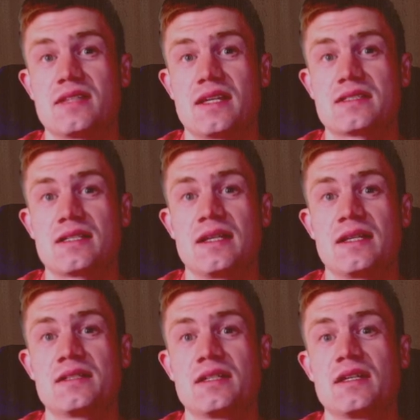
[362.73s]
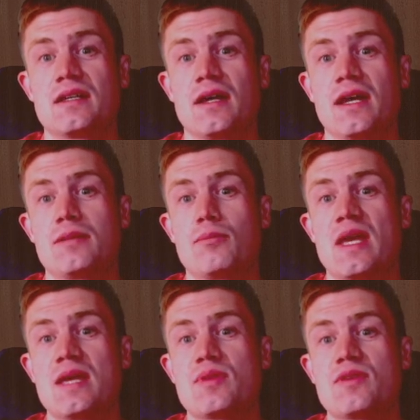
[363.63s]
excellent, and
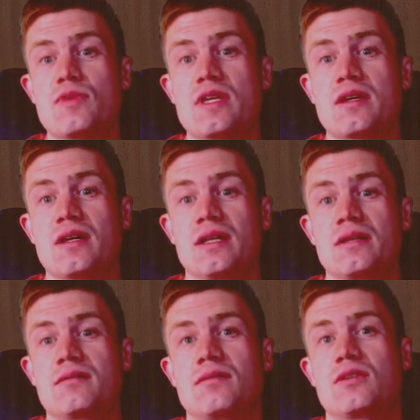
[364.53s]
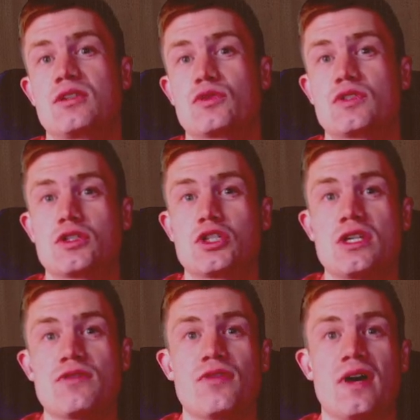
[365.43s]
maybe we can use the
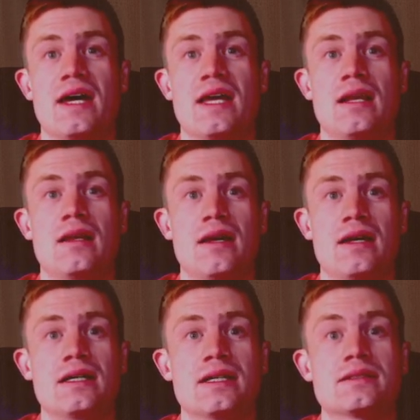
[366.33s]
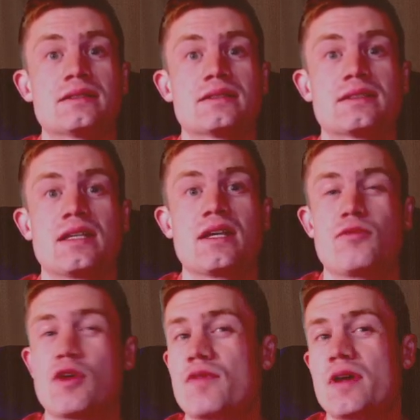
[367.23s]
g file, and
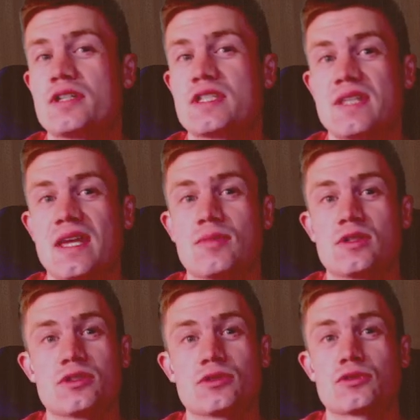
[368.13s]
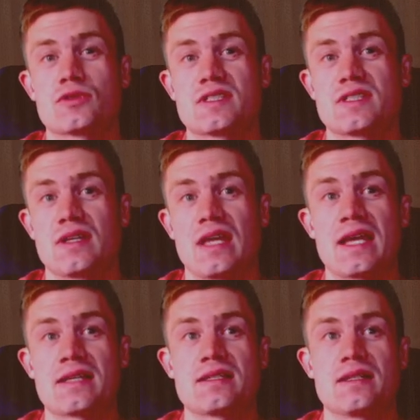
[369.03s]
we are very stable due to this
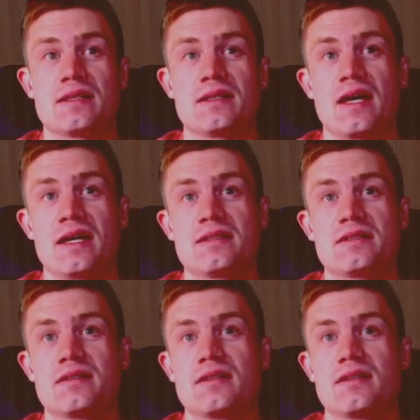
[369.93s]
excellent knight.